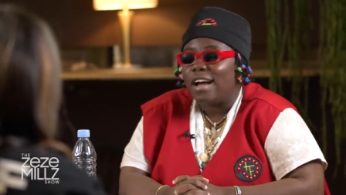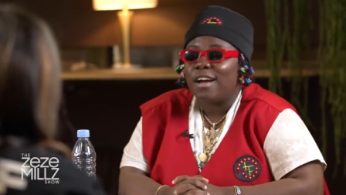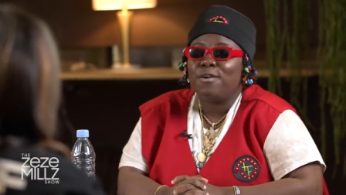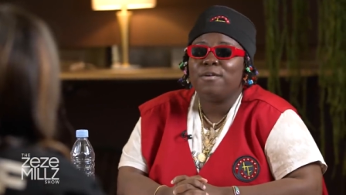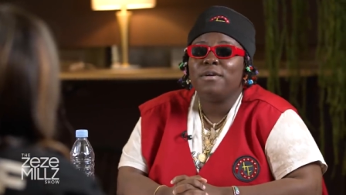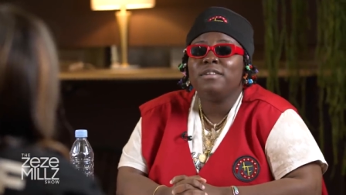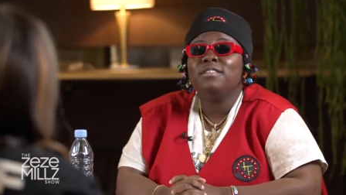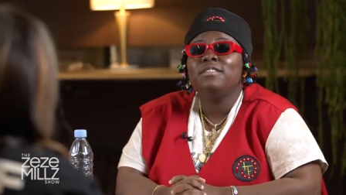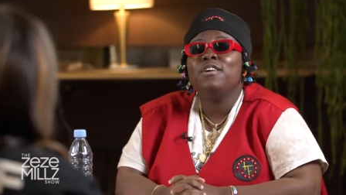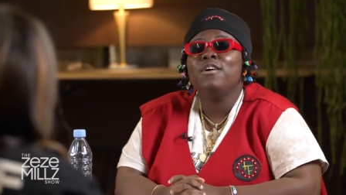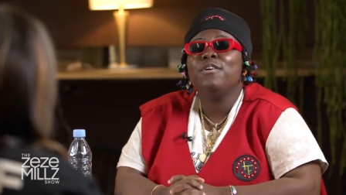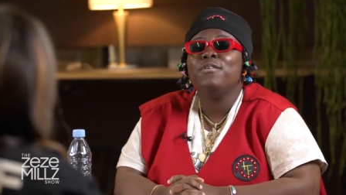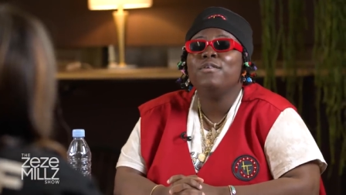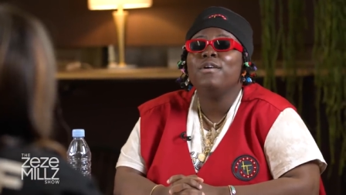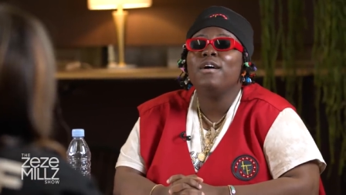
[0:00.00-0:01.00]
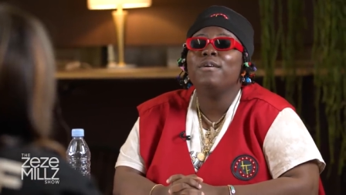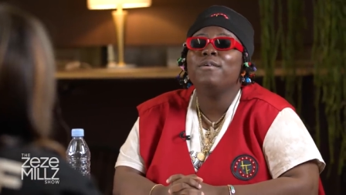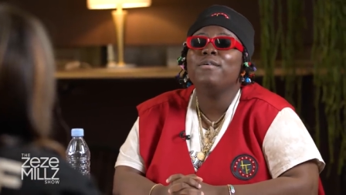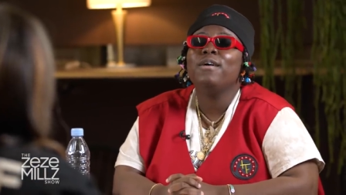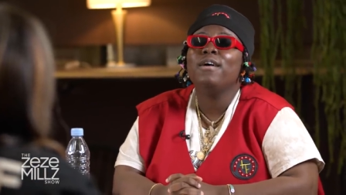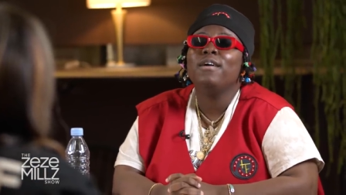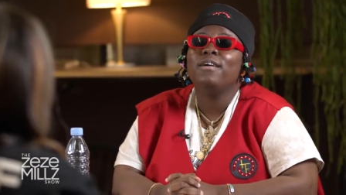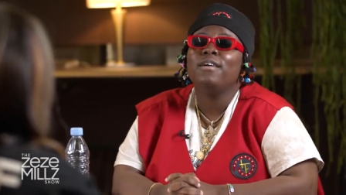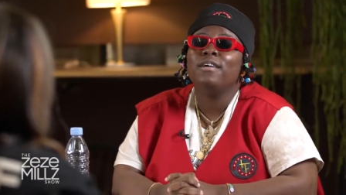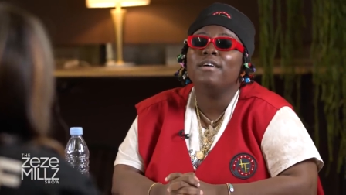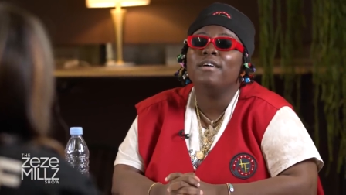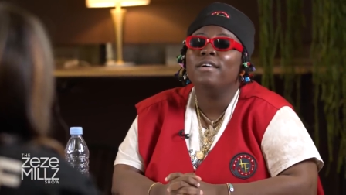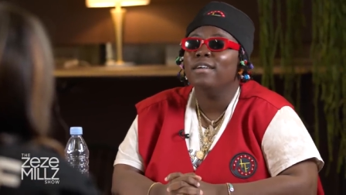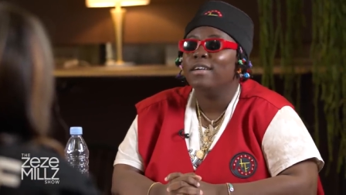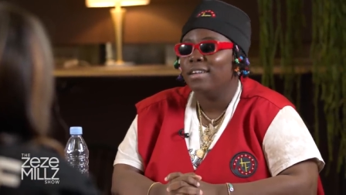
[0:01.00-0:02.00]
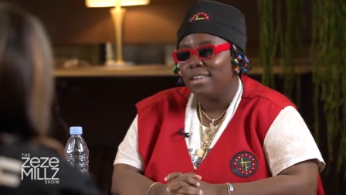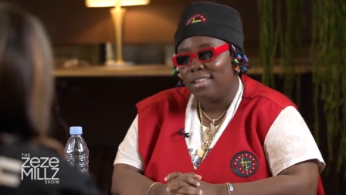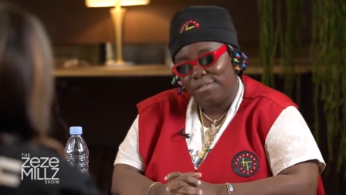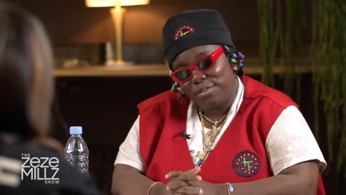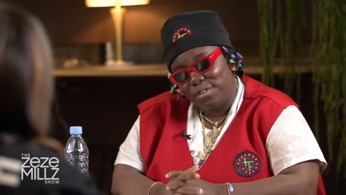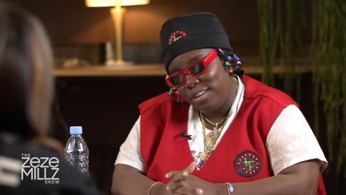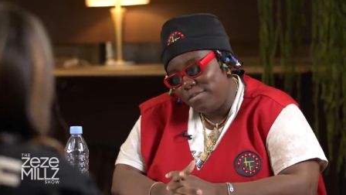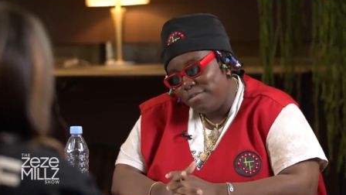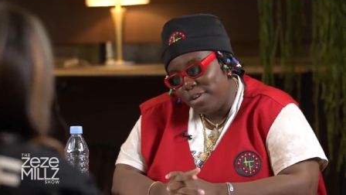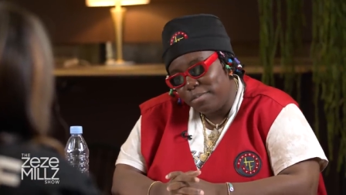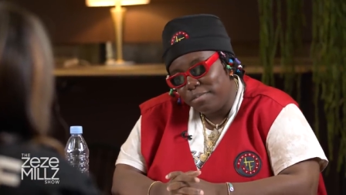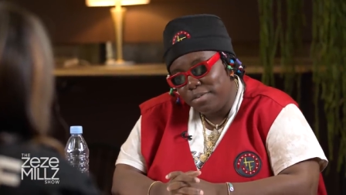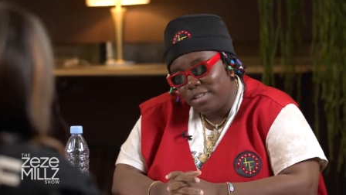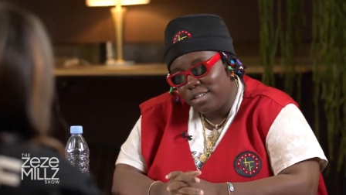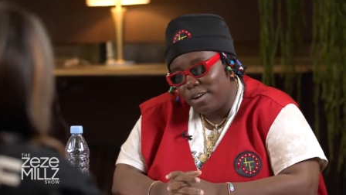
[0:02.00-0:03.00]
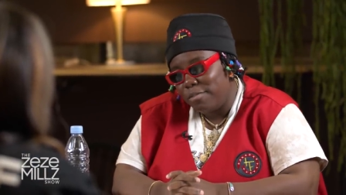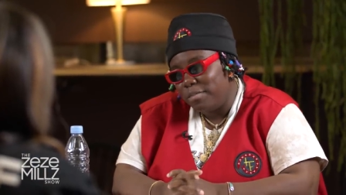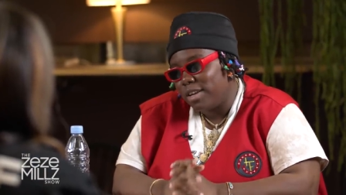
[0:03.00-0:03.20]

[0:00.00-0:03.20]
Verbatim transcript: I wanna know. Oh, oh. If you give me a beat, I'll